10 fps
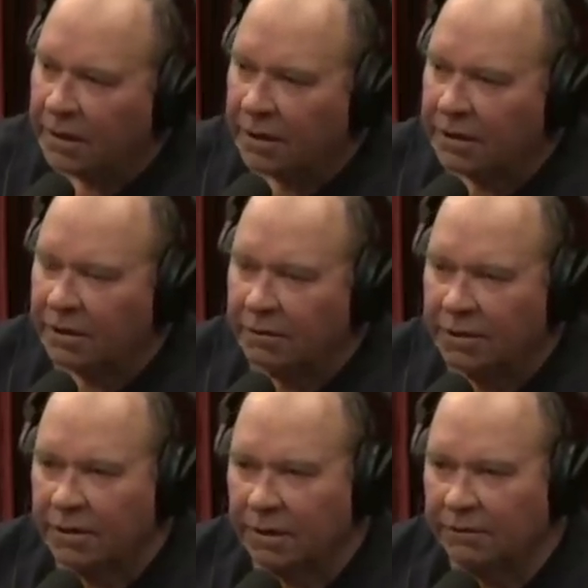So we
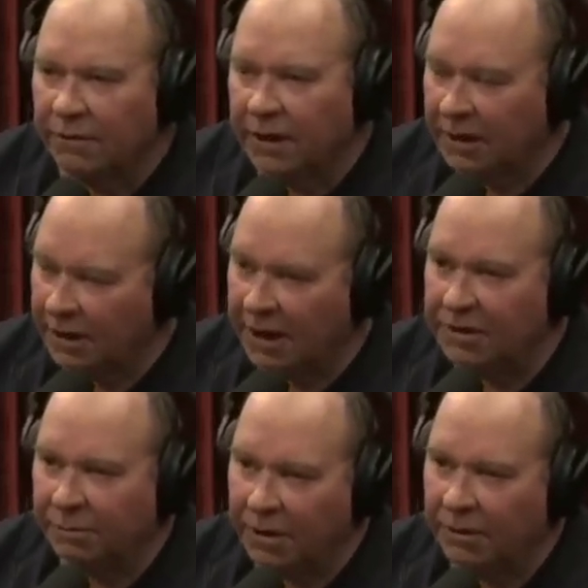started finding
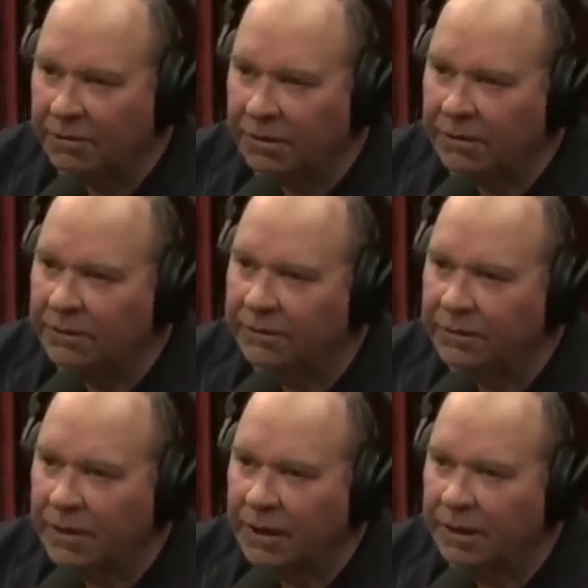lots of bones.
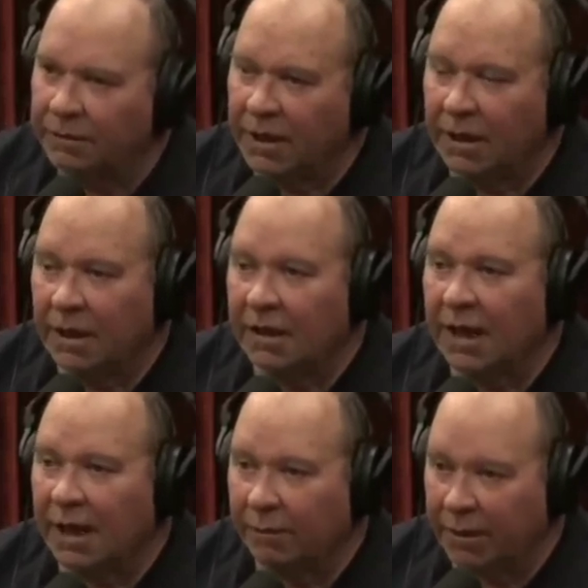I mean, a
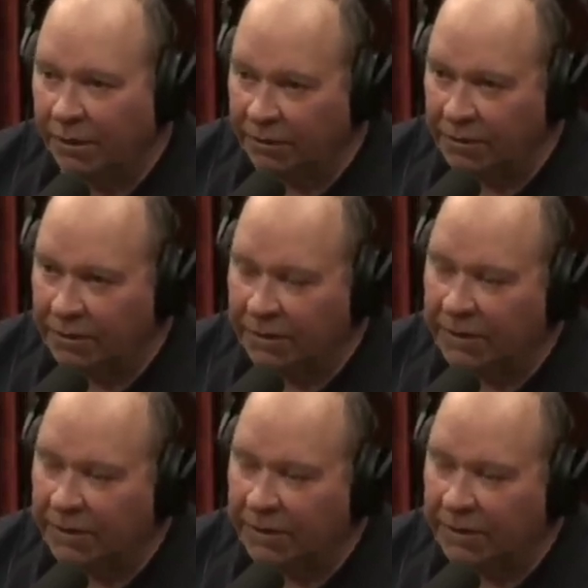lot of bones.